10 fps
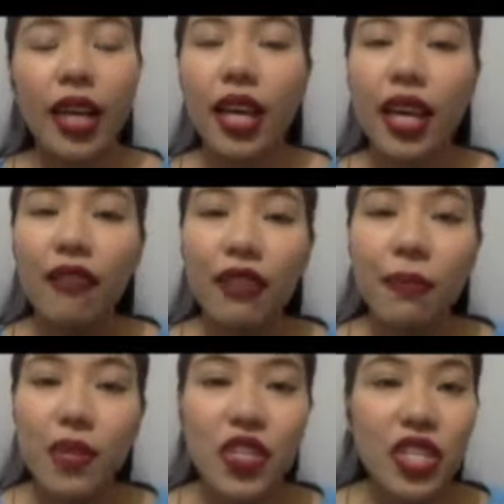every
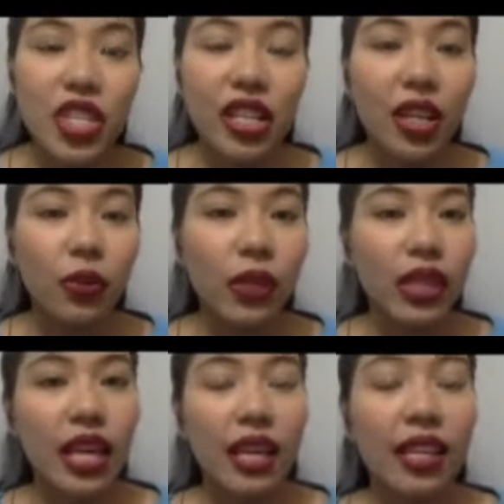position that we
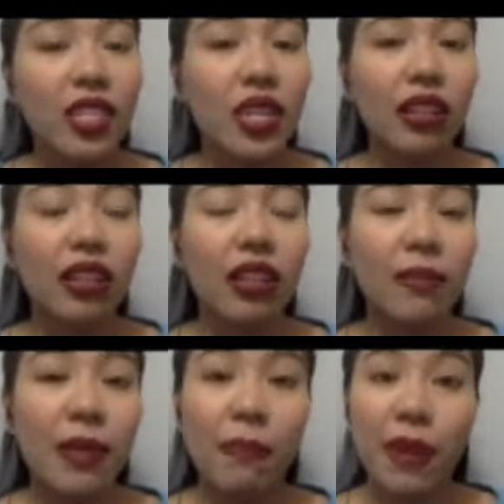take, it's not going to
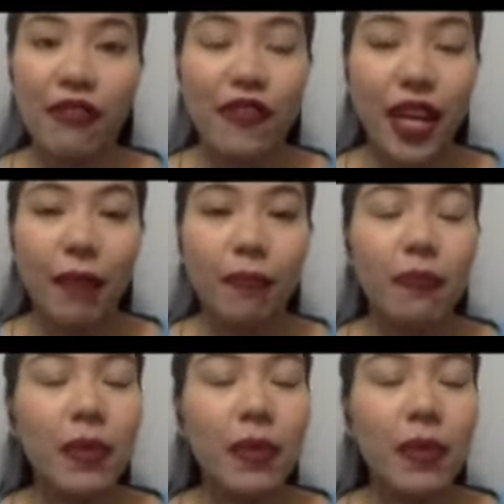be perfect.